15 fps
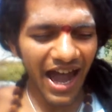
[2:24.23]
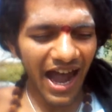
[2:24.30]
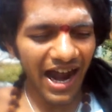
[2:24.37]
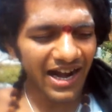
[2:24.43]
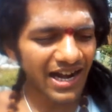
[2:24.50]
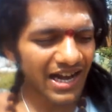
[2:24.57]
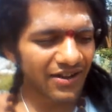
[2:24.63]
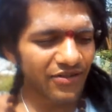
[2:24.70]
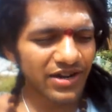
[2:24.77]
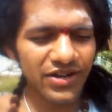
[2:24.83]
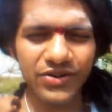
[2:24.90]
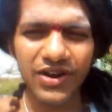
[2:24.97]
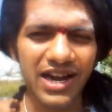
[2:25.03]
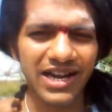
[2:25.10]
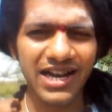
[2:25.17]
And I went
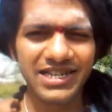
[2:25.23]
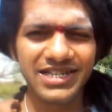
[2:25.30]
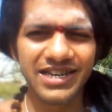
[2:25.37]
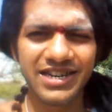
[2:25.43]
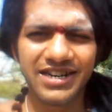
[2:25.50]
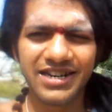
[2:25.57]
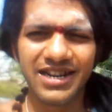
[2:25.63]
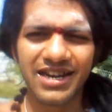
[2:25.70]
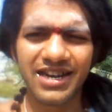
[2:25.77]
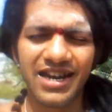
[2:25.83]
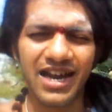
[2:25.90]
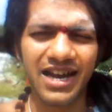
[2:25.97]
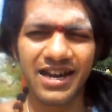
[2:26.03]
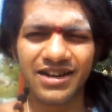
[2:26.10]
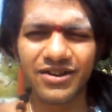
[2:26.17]
to Akashic reading.
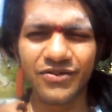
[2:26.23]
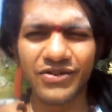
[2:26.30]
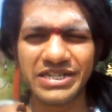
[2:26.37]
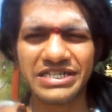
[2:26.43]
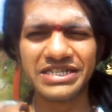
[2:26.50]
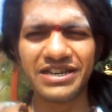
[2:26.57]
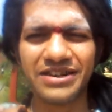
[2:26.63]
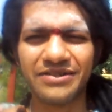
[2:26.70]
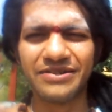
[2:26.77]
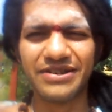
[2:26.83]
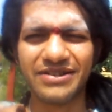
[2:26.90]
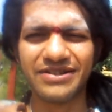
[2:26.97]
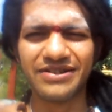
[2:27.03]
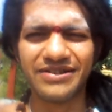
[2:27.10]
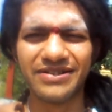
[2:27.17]
I had a question.
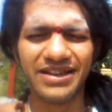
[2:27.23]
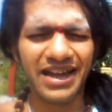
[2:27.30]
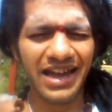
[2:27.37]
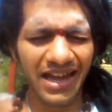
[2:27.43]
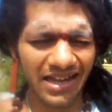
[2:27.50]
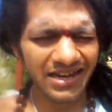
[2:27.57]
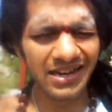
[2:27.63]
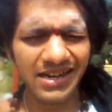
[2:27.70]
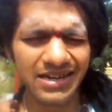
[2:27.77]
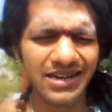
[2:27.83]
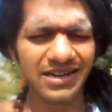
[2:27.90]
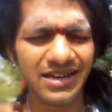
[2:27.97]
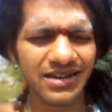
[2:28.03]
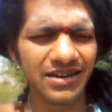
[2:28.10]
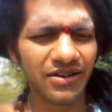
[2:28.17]
I really
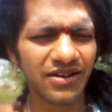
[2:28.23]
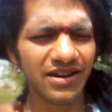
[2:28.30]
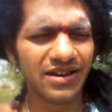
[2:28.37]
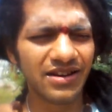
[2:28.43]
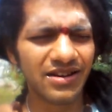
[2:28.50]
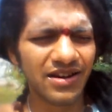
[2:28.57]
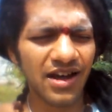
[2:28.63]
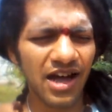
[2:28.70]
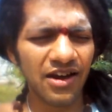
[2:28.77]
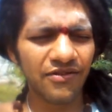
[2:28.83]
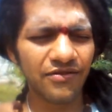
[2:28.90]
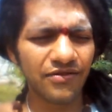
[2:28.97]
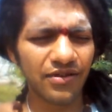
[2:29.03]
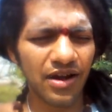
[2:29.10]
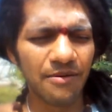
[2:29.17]
didn't have
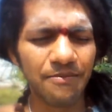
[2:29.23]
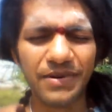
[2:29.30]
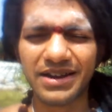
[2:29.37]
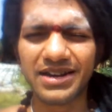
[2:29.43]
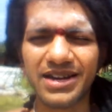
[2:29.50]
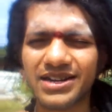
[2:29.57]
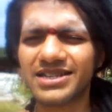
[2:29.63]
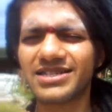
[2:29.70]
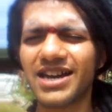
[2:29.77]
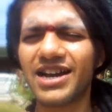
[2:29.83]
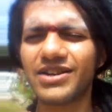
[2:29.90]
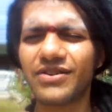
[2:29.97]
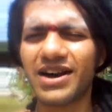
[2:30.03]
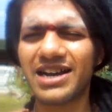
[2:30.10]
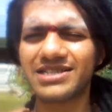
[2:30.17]
a burning desire
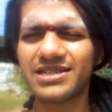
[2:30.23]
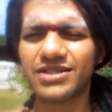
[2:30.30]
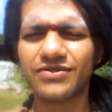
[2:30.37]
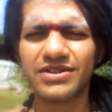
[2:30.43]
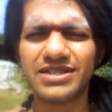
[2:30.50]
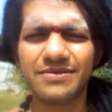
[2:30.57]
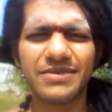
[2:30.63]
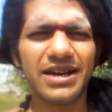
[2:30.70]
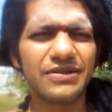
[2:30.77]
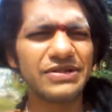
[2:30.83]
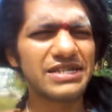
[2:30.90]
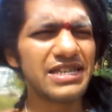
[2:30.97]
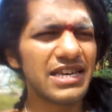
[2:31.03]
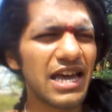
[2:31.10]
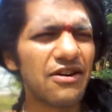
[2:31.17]
to ask this question, but I was
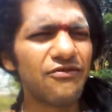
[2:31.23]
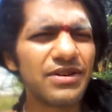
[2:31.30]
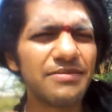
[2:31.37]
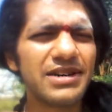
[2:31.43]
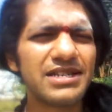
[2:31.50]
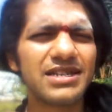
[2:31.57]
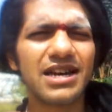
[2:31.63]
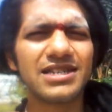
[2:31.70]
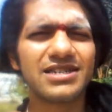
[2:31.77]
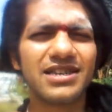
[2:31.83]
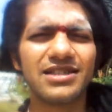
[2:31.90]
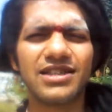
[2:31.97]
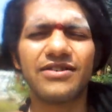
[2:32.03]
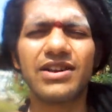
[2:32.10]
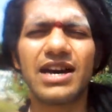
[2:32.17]
seeing everybody's
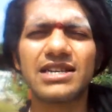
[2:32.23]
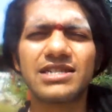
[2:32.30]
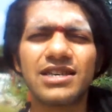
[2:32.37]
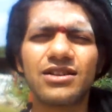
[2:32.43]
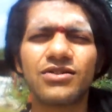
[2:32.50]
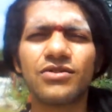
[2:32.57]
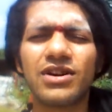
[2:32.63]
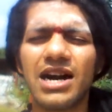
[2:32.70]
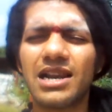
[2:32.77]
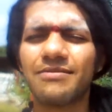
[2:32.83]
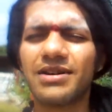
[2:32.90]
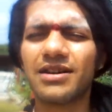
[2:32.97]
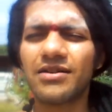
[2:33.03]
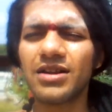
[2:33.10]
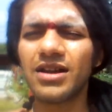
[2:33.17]
asking. They were asking to Kal
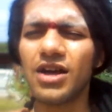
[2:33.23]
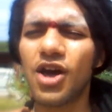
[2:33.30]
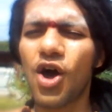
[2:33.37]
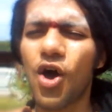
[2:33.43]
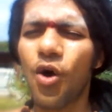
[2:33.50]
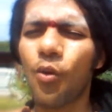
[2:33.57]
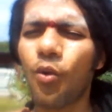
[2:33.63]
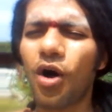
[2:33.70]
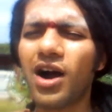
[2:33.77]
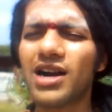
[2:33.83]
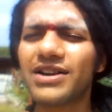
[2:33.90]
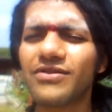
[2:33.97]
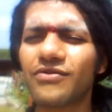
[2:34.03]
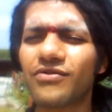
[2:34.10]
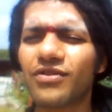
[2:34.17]
Bhairava,
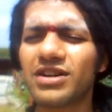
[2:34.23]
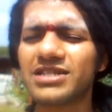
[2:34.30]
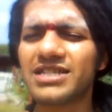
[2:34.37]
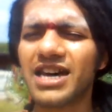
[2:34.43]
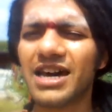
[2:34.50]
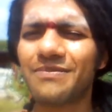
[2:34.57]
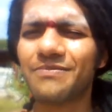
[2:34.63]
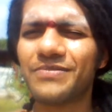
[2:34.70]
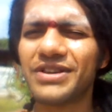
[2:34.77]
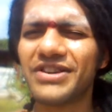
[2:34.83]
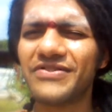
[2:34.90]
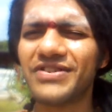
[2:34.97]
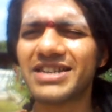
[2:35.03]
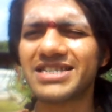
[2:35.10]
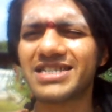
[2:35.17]
what was their
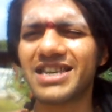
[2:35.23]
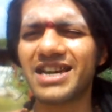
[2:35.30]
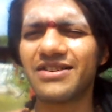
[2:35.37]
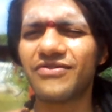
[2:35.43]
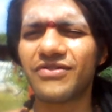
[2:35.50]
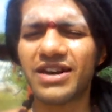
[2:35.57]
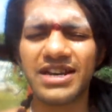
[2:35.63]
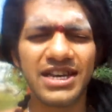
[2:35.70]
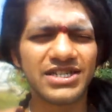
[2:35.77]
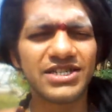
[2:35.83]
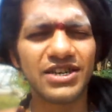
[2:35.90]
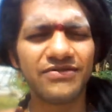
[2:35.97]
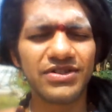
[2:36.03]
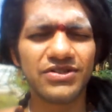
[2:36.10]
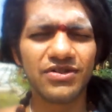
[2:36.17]
previous life
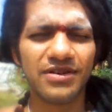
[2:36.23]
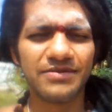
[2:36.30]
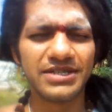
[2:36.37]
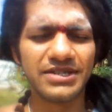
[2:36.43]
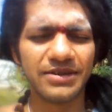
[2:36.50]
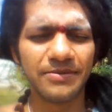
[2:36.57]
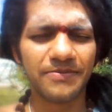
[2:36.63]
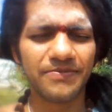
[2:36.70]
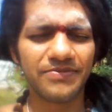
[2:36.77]
connection with Swamiji?